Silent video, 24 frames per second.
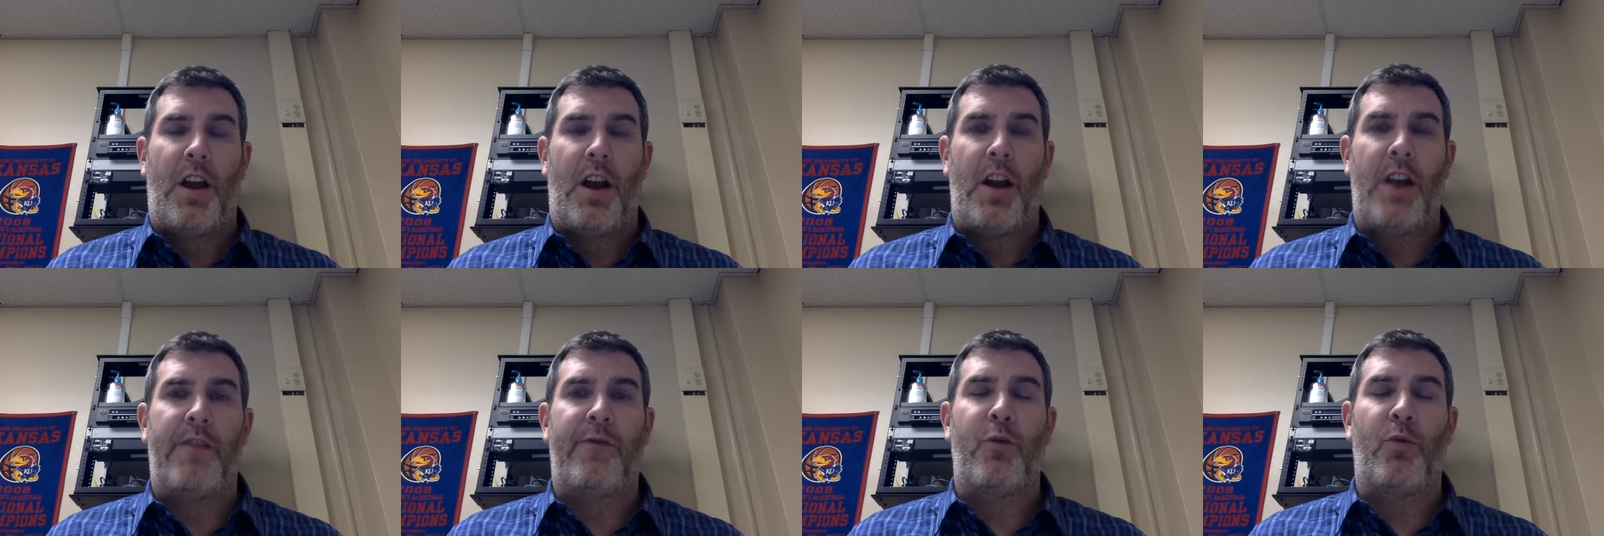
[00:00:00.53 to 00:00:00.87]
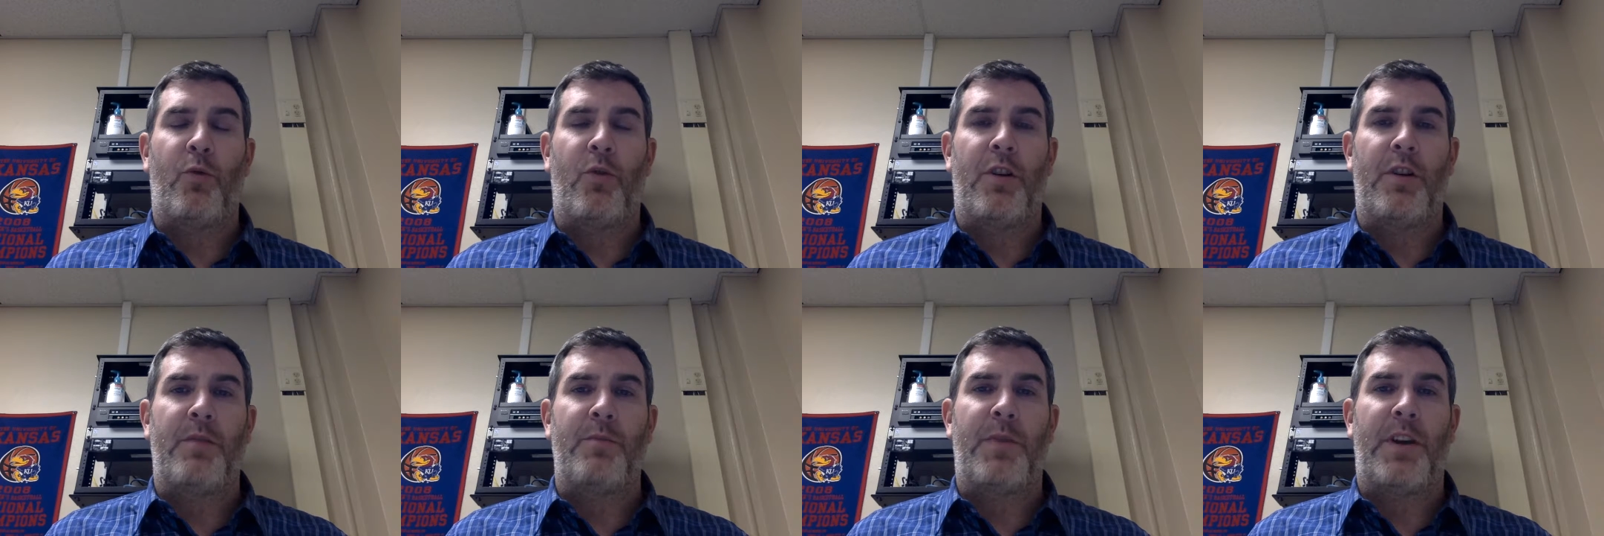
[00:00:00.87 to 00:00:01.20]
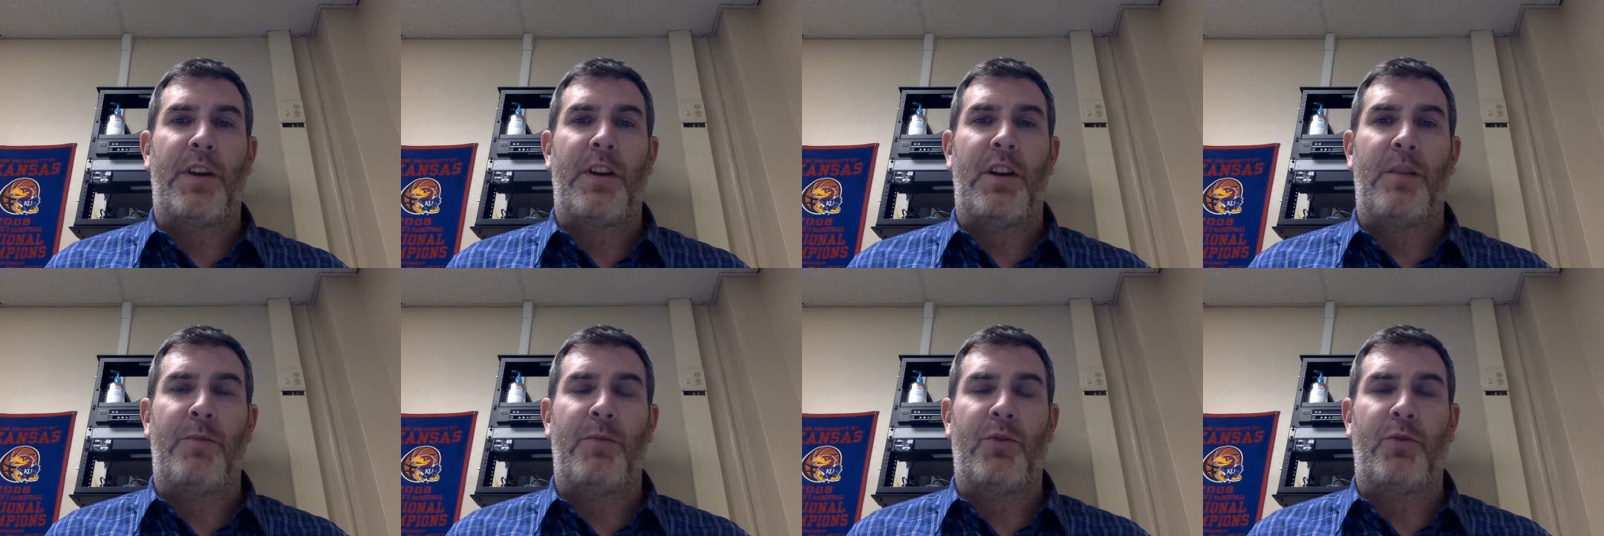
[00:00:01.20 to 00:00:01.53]
Hi everyone,
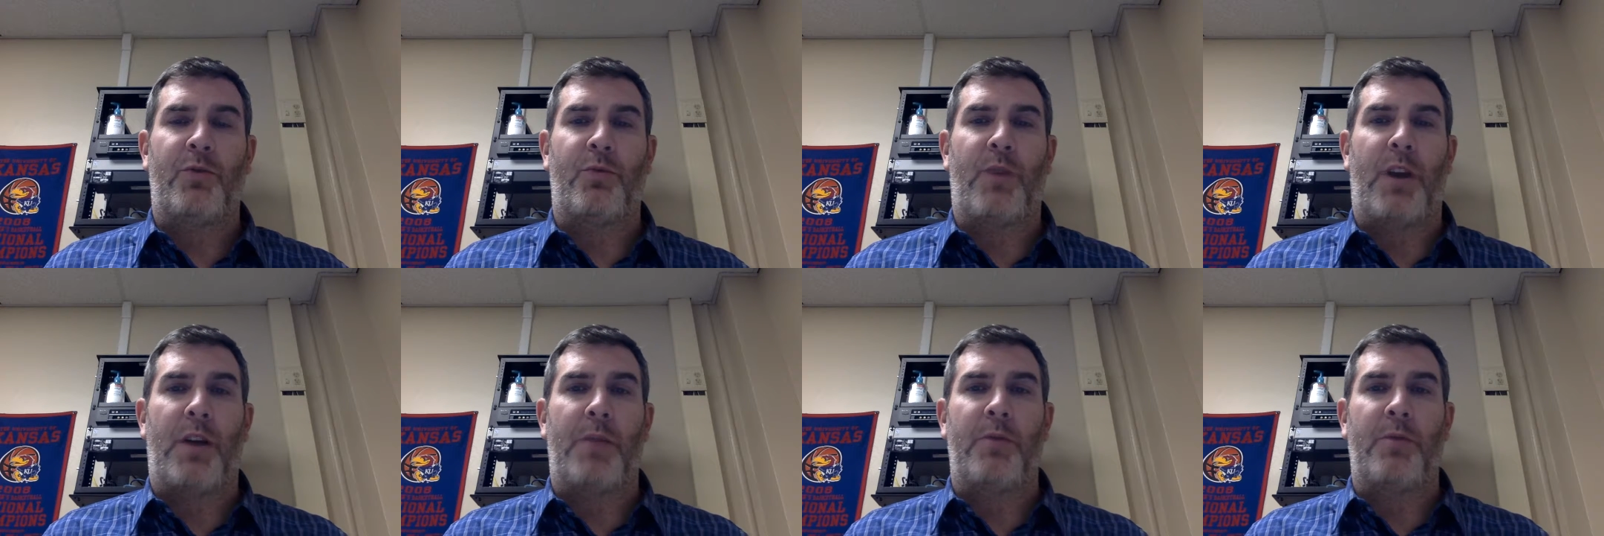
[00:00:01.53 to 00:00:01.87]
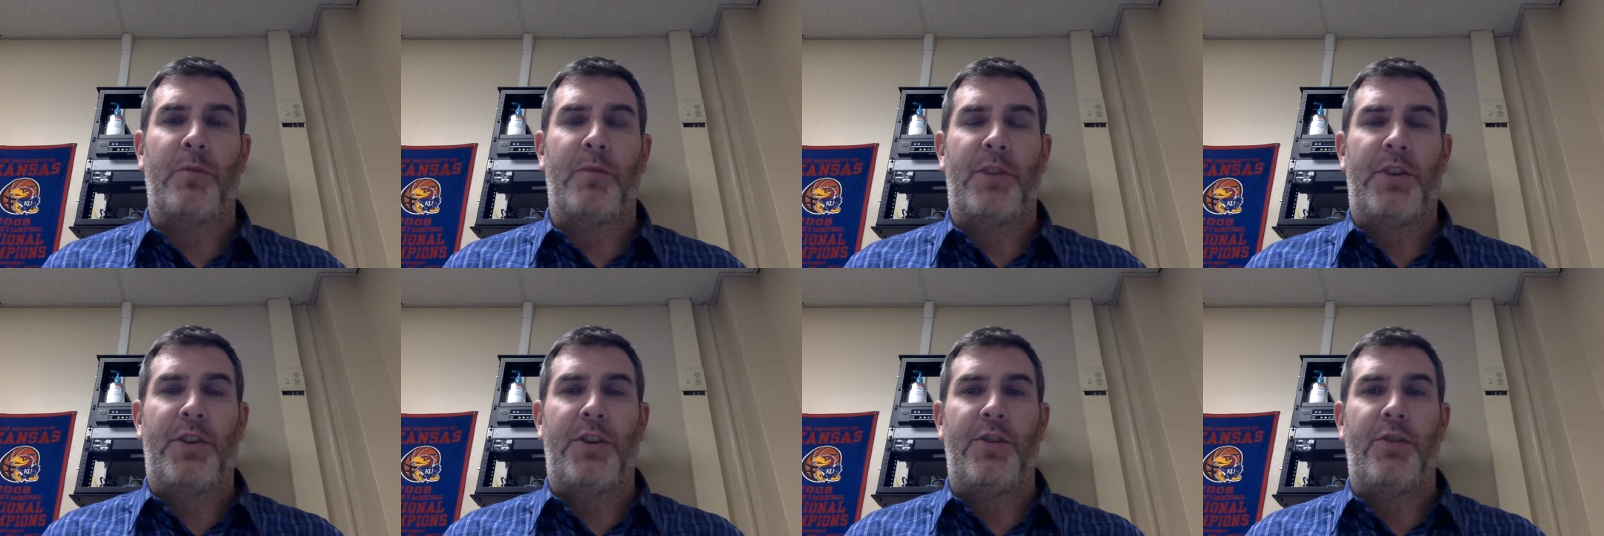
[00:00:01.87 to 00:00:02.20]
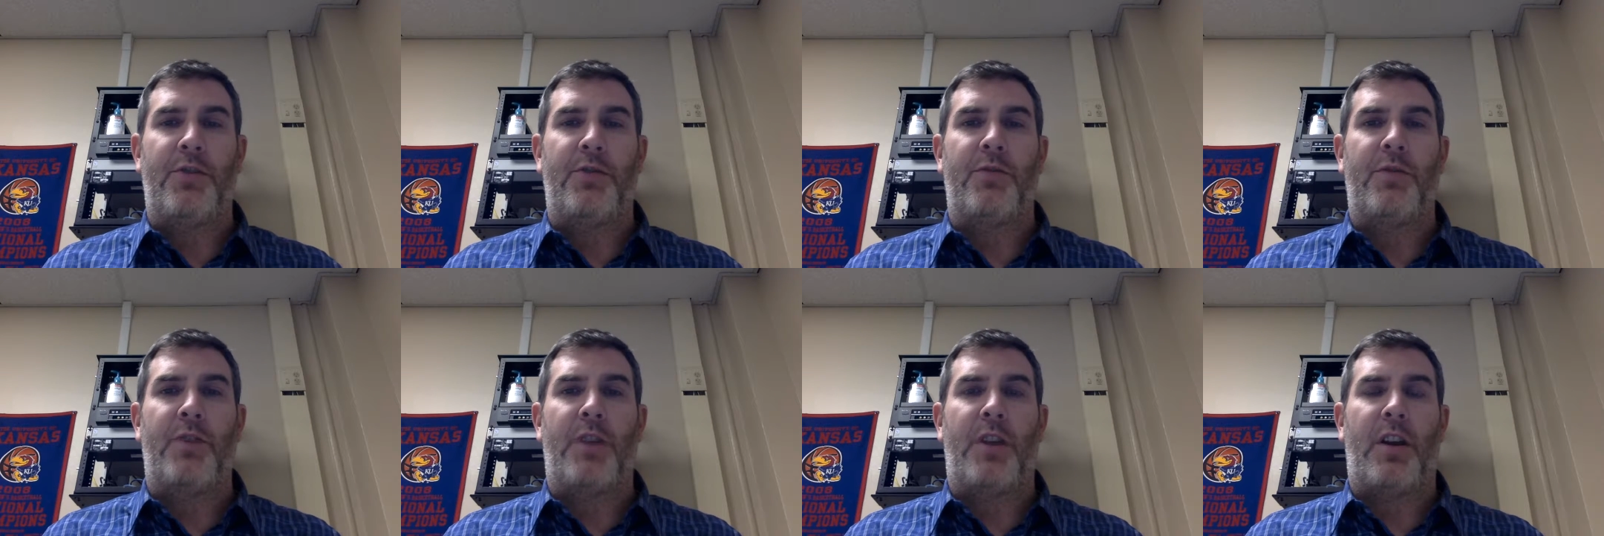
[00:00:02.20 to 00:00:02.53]
my name is Robert
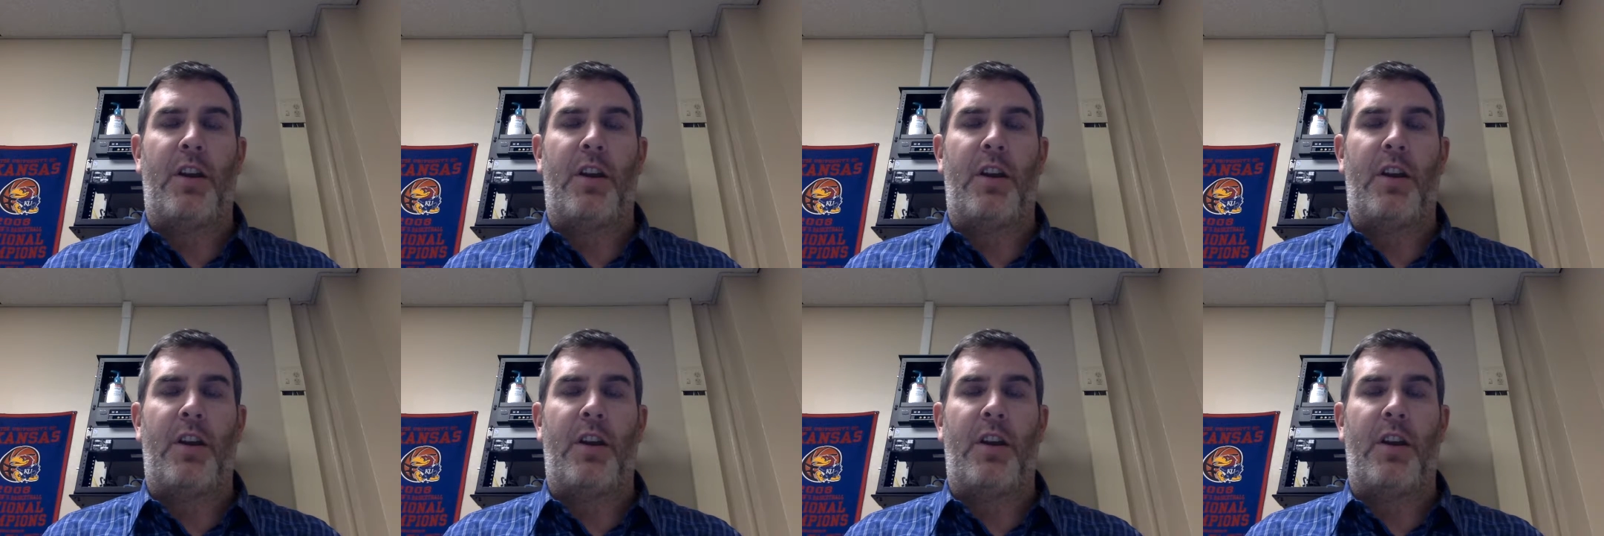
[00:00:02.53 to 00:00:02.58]
McCune